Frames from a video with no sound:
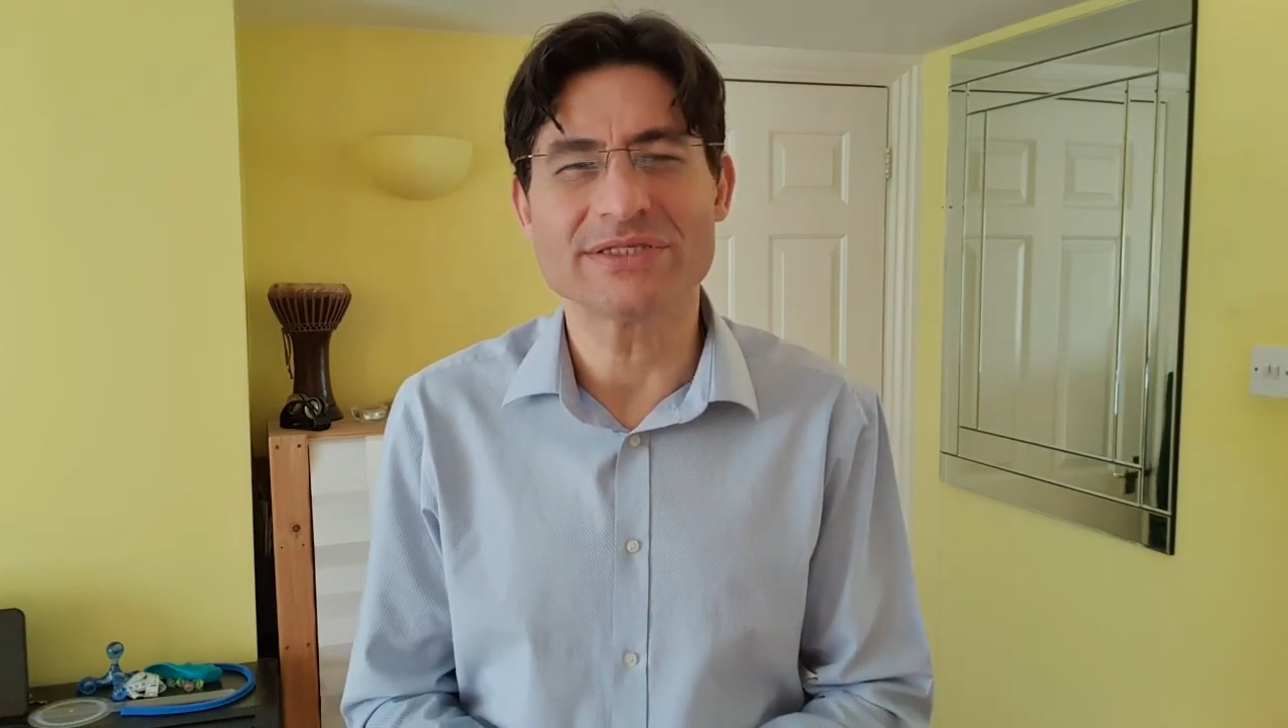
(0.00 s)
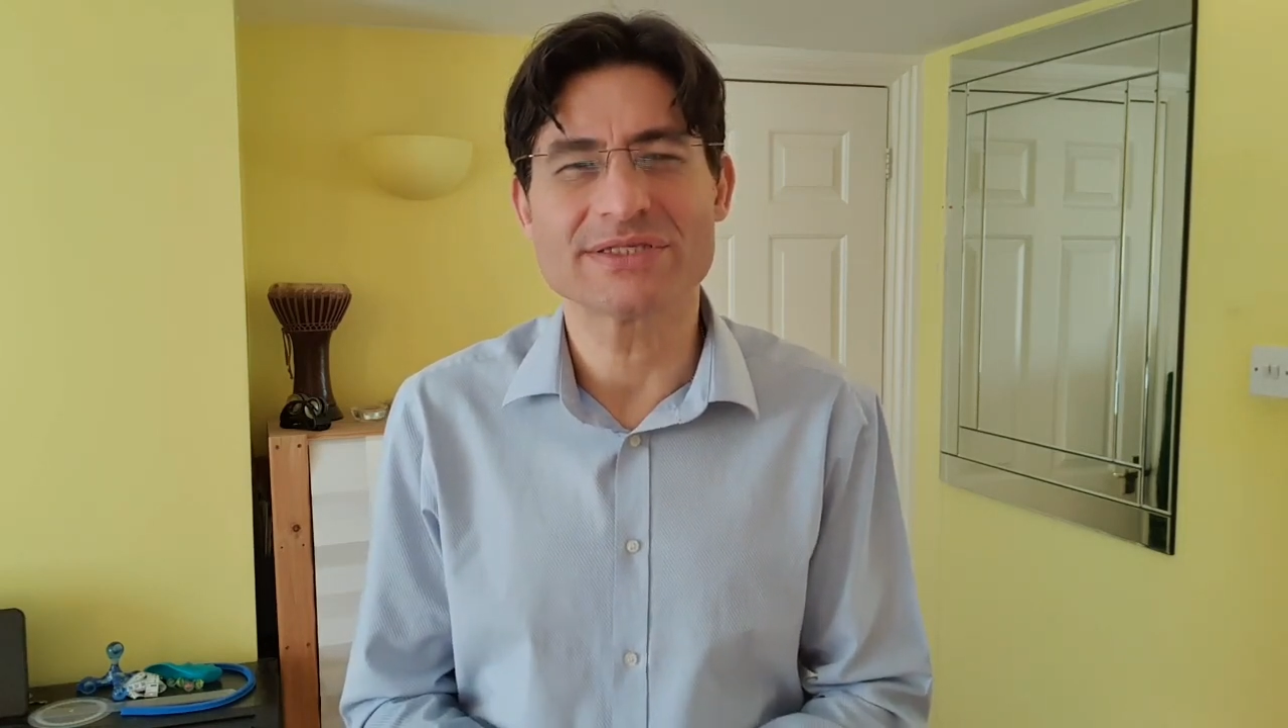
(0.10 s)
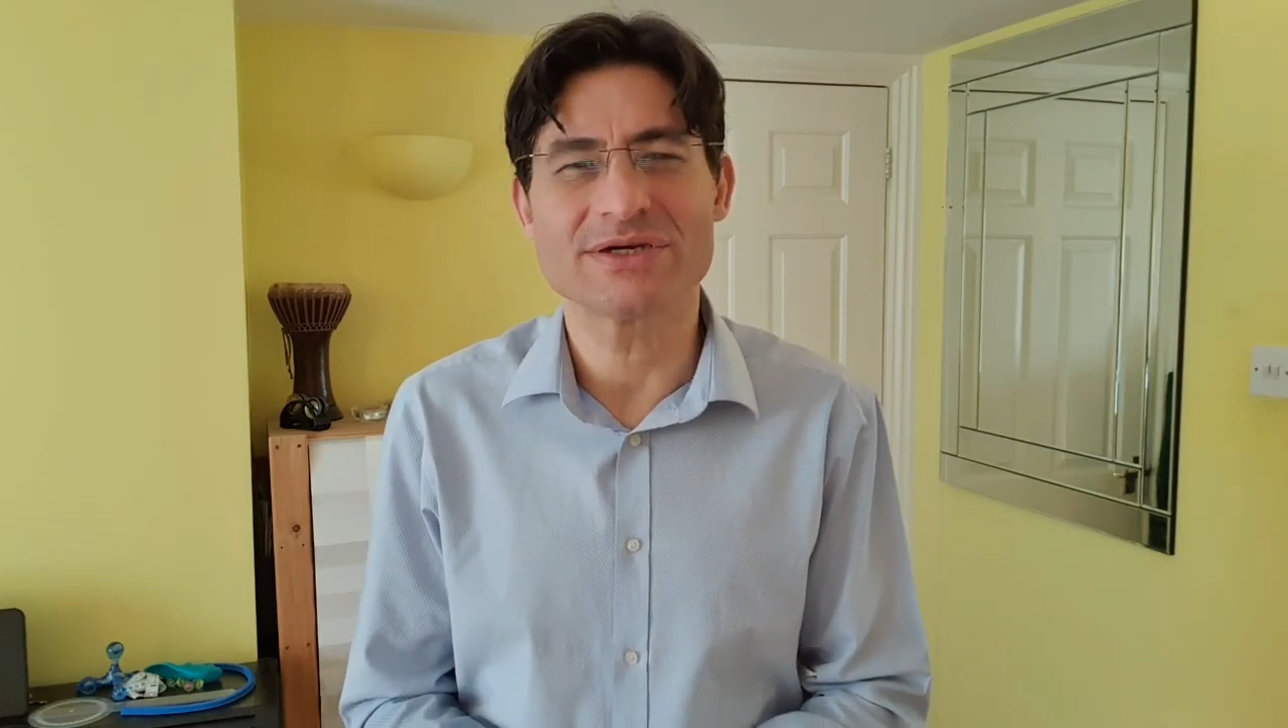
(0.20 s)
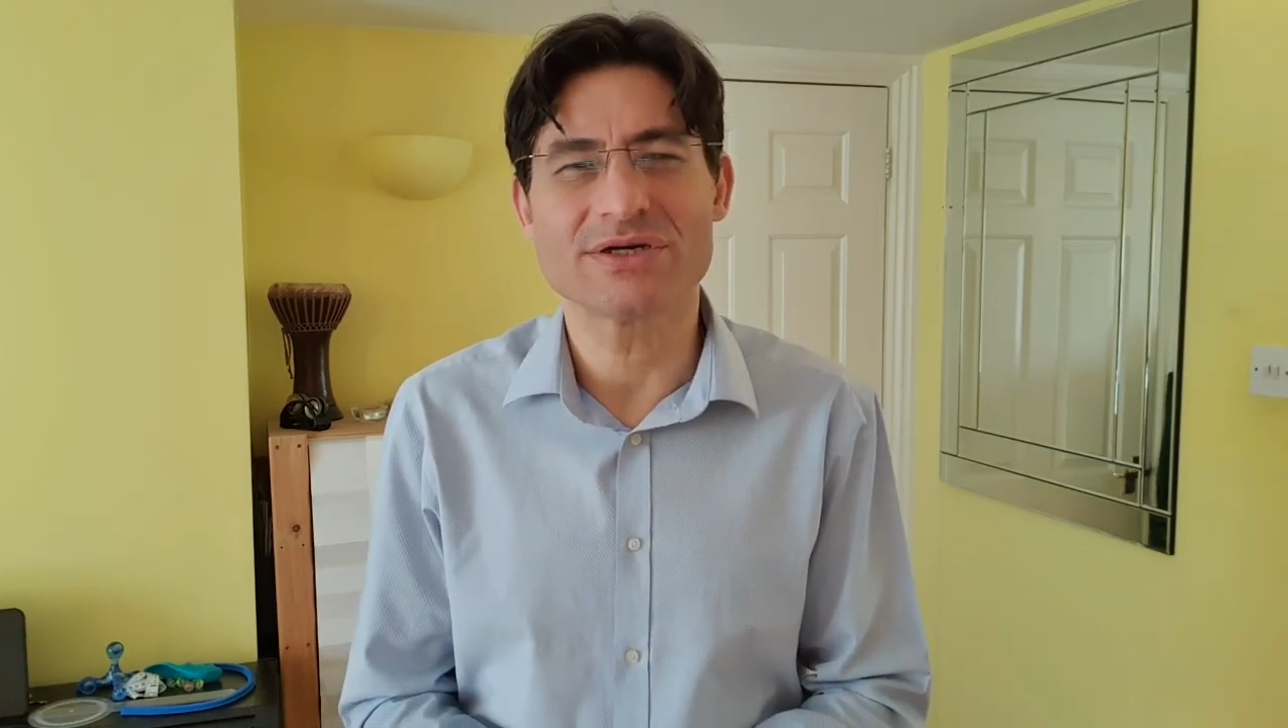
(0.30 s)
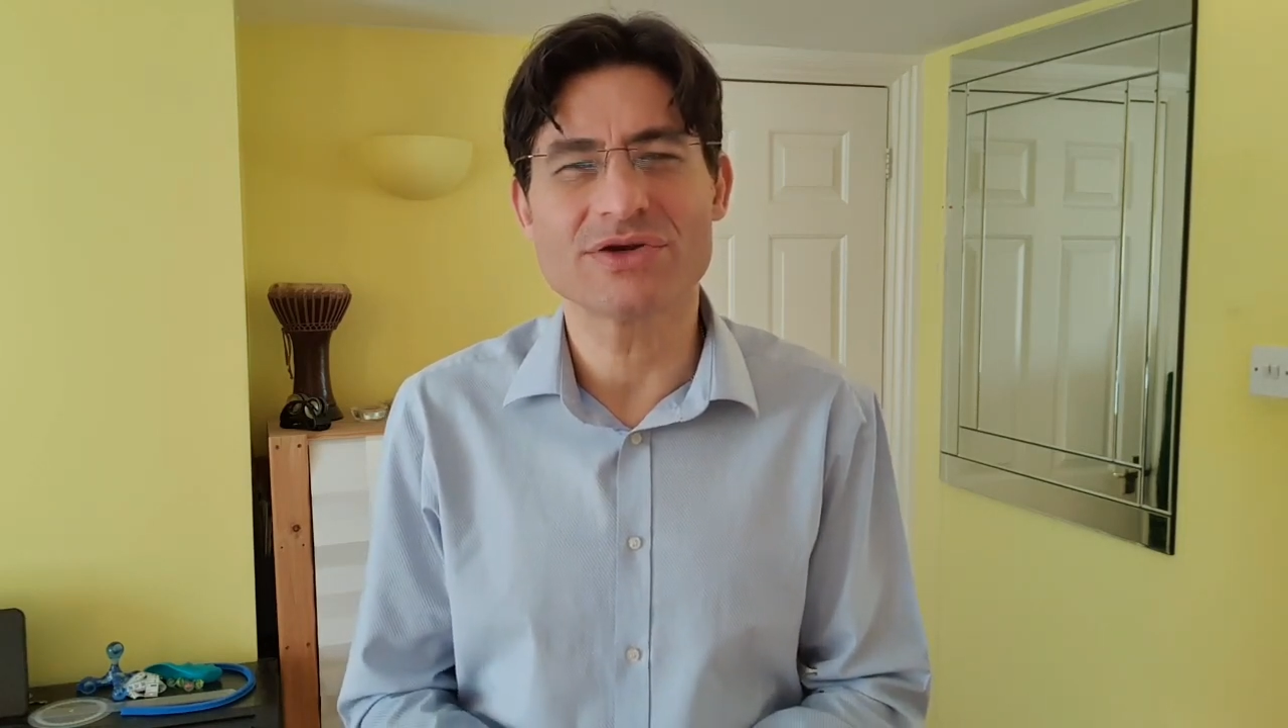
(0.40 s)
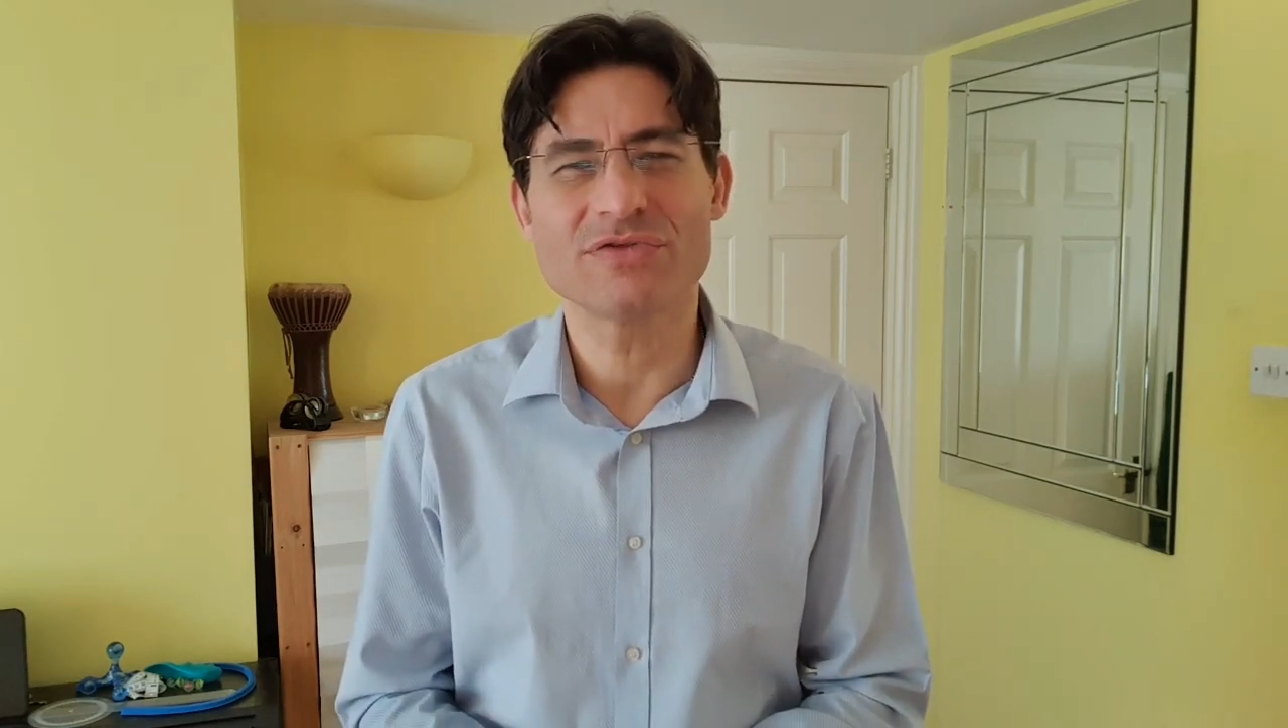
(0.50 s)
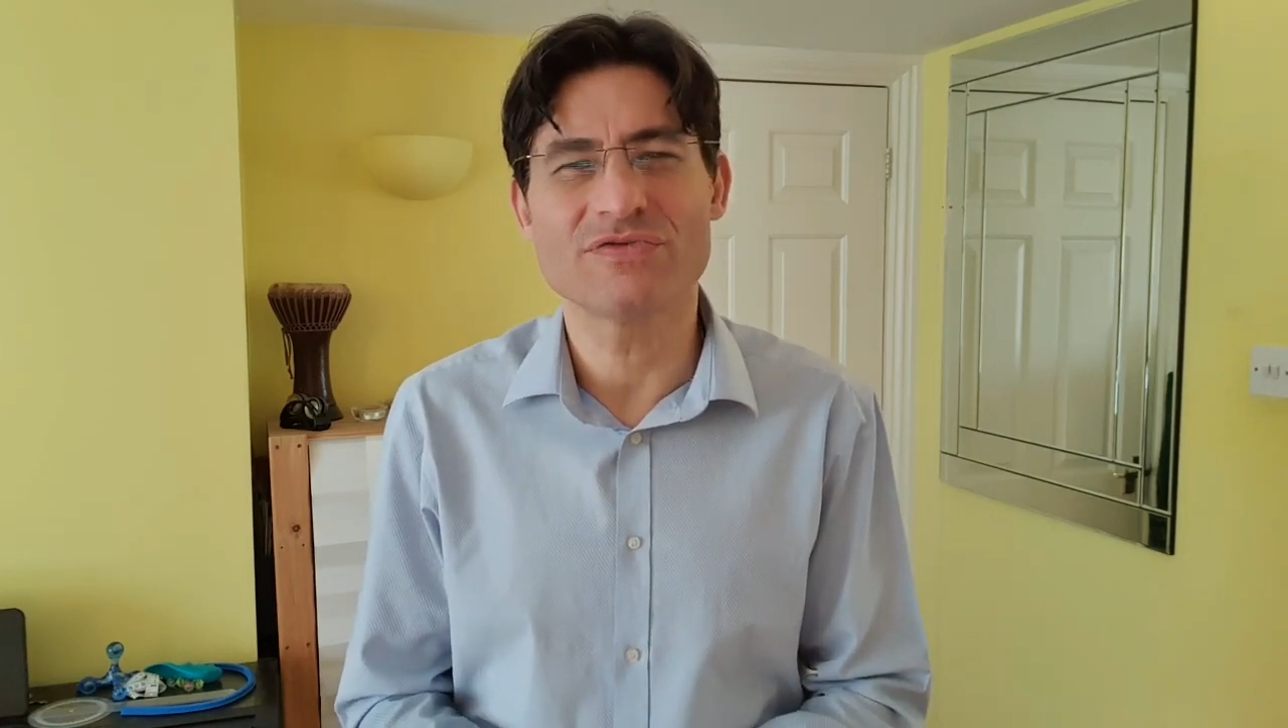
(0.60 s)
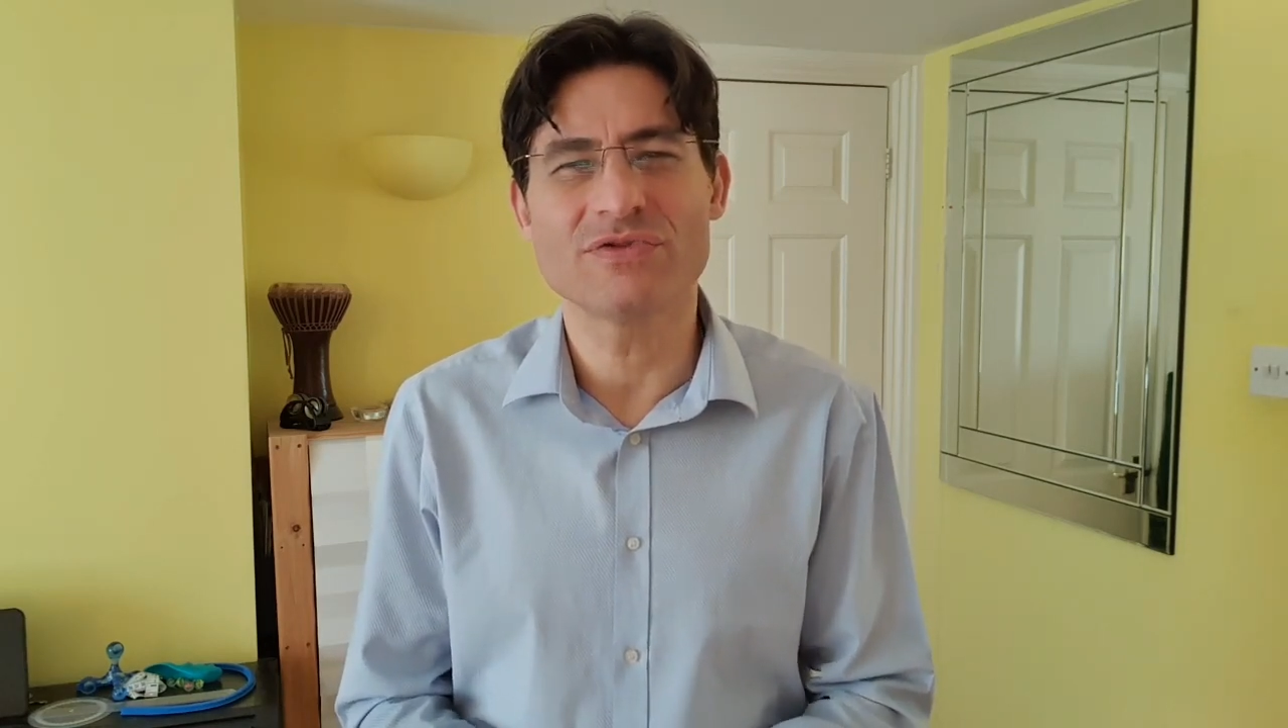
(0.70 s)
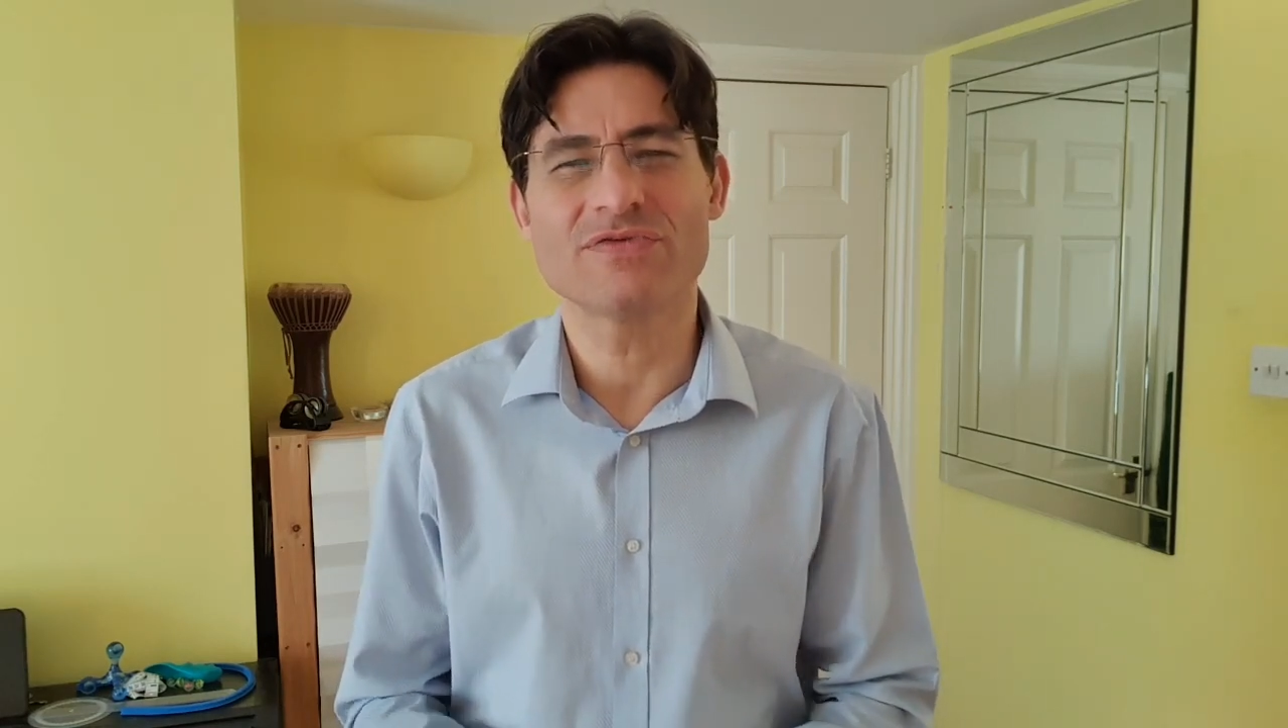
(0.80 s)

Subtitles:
So I'll go through the